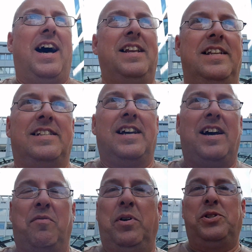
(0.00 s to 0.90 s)
and
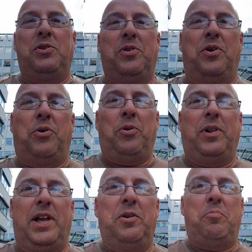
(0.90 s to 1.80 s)
we'll do the
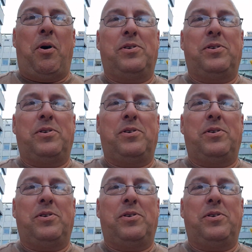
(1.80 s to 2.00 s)
haul and